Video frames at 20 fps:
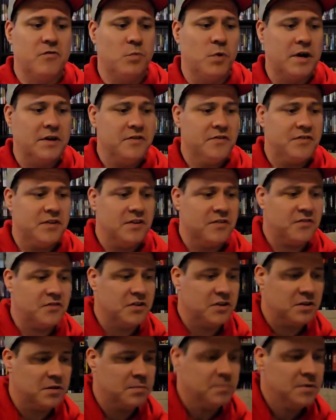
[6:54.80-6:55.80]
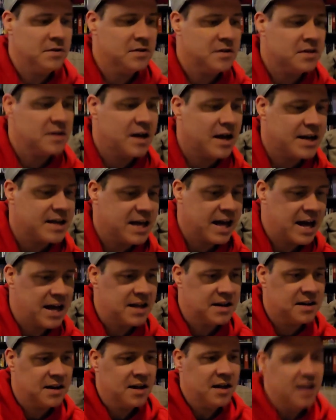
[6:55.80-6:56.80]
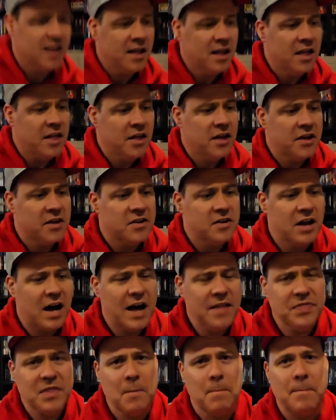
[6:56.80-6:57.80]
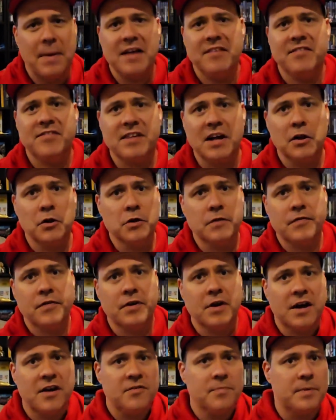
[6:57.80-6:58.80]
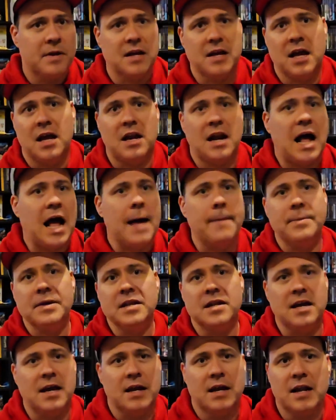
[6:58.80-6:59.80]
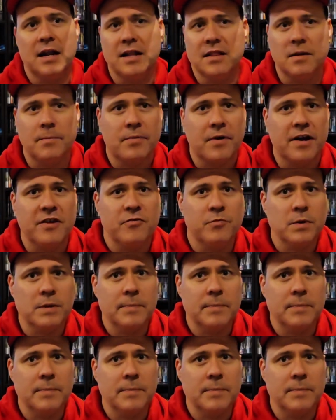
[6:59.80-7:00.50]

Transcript: One system. Again, not the best seller for us, but again, happy to get it at the price we